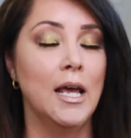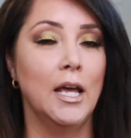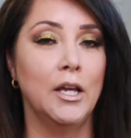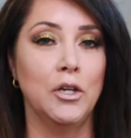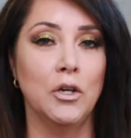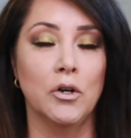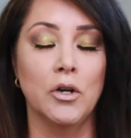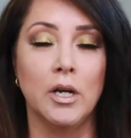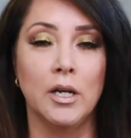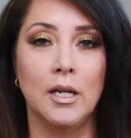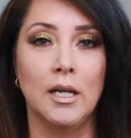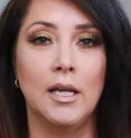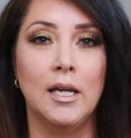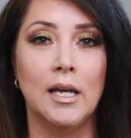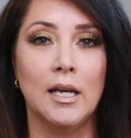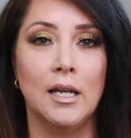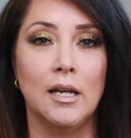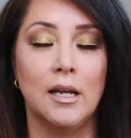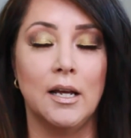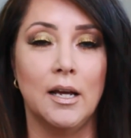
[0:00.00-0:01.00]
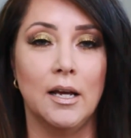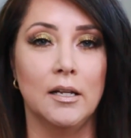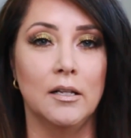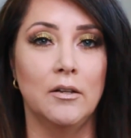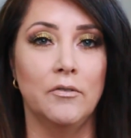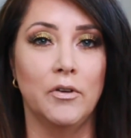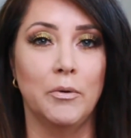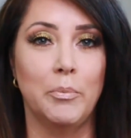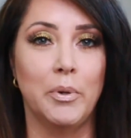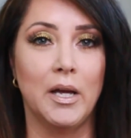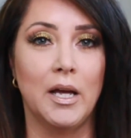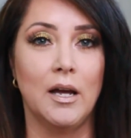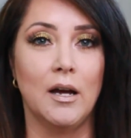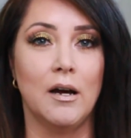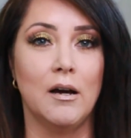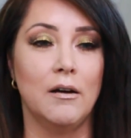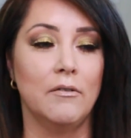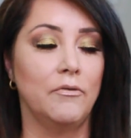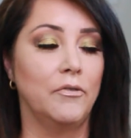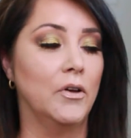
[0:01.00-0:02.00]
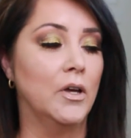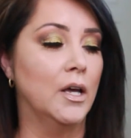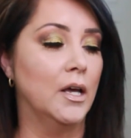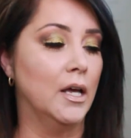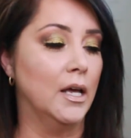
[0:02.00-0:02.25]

and you're going to get a hell of a payoff.